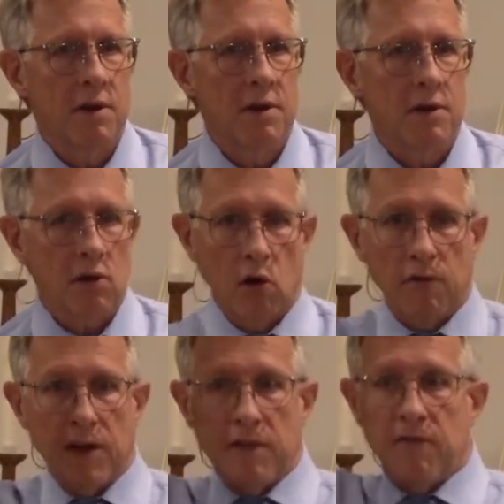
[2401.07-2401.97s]
to
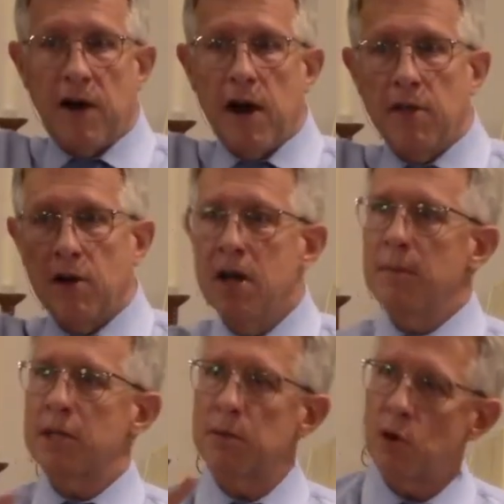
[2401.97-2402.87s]
glorify the Father,
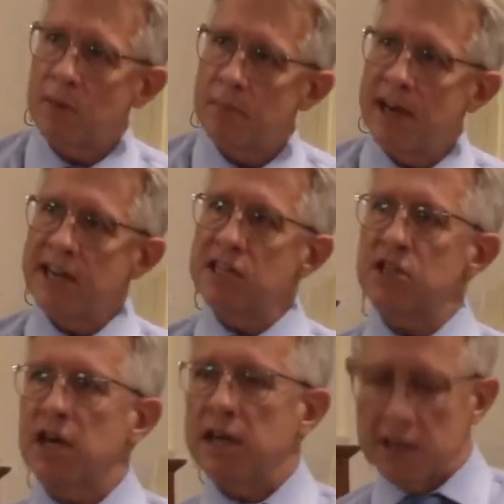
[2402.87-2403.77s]
but to bring many
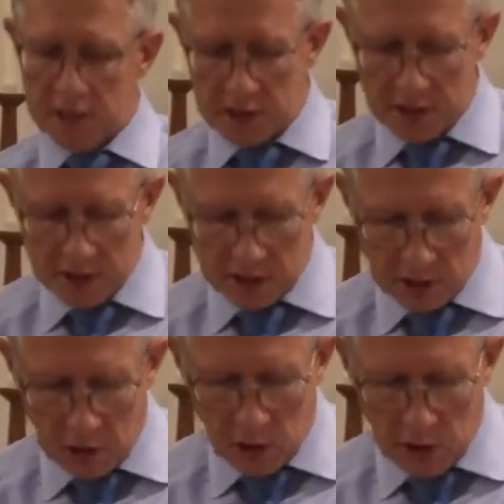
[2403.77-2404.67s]
sons to
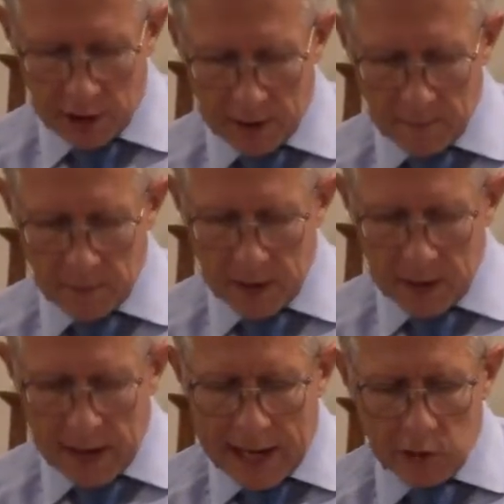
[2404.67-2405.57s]
glory.
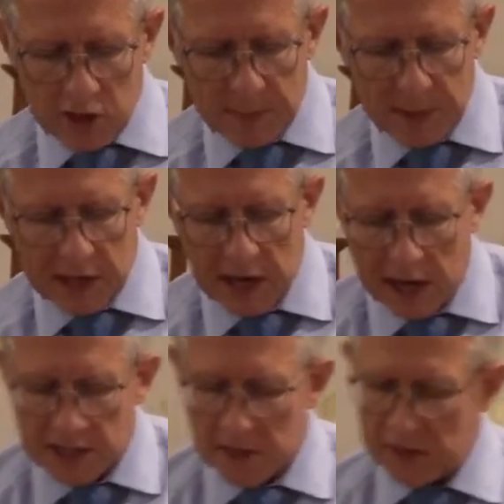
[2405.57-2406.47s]
And it was
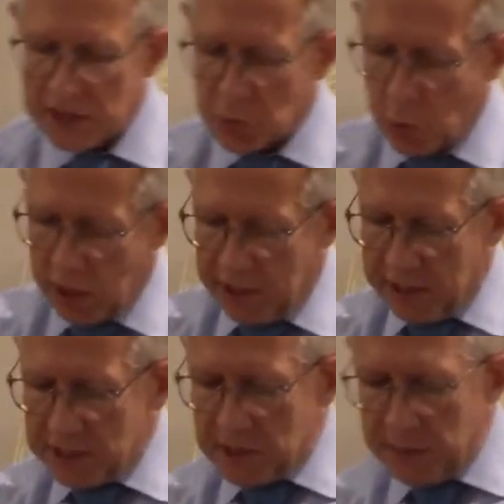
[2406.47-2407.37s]
because of his
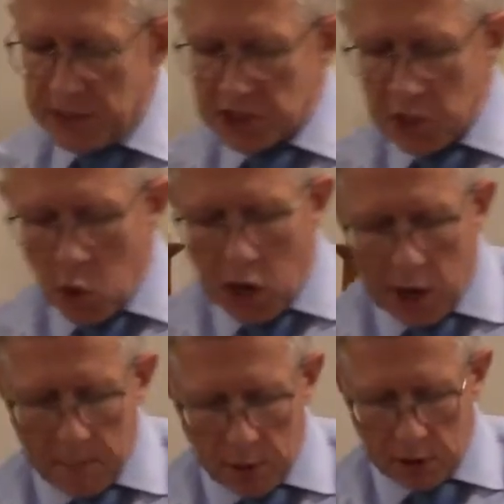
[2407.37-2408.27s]
willingness to be so
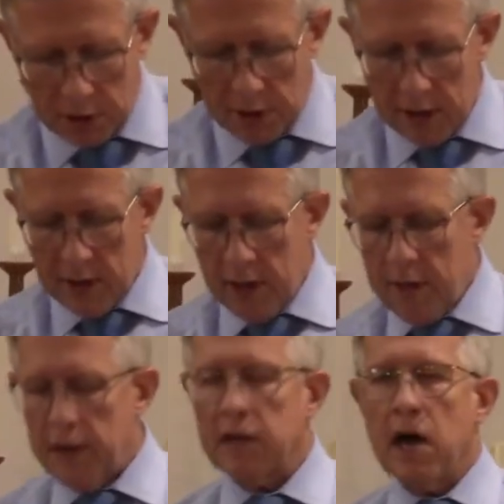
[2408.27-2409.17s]
humbled
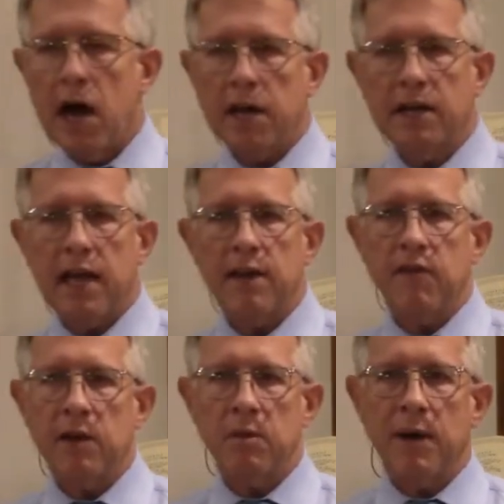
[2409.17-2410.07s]
that God gave
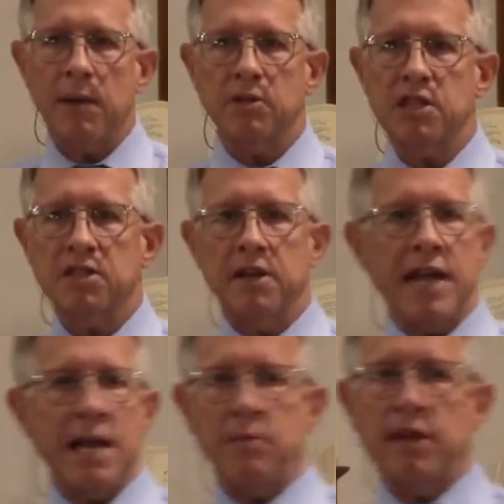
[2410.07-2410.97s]
him, the Bible says, the
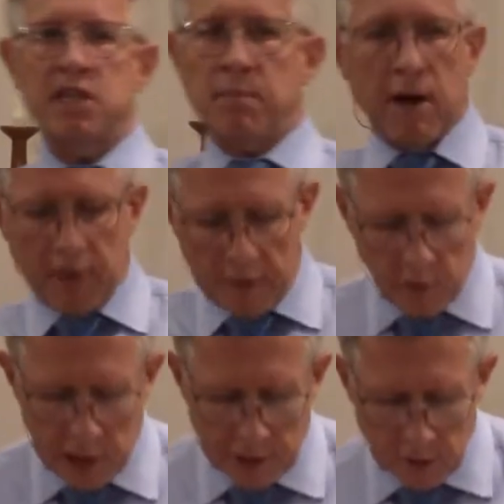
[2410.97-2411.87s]
name that is above
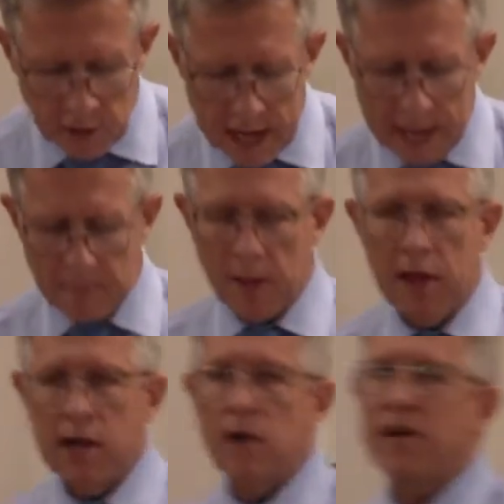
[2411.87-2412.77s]
every other name.
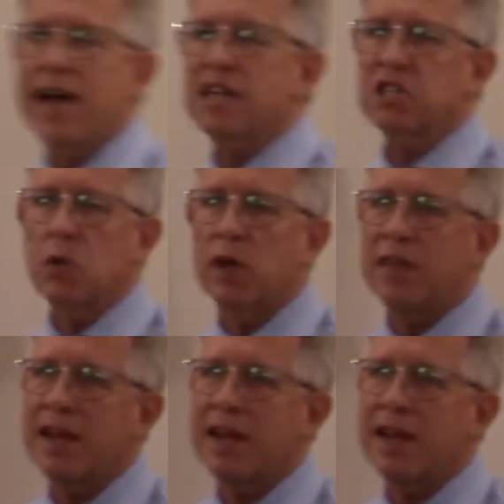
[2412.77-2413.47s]
Now, if I ask you what that